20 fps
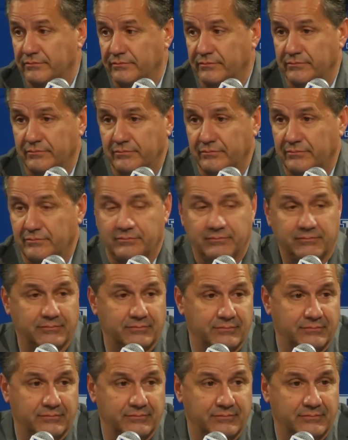
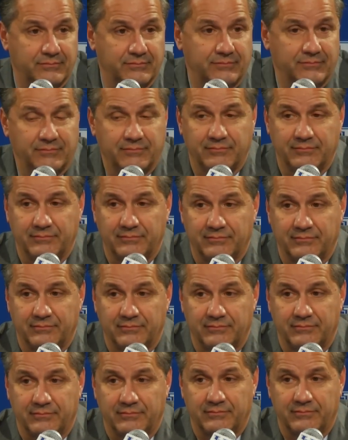
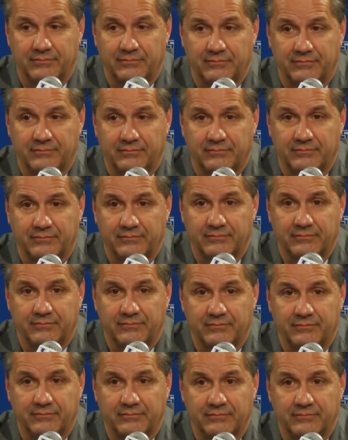
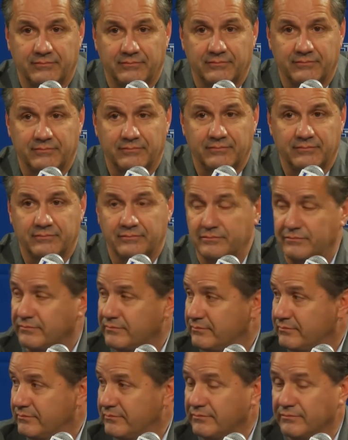
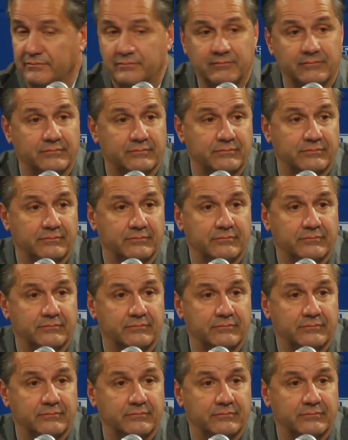[no speech]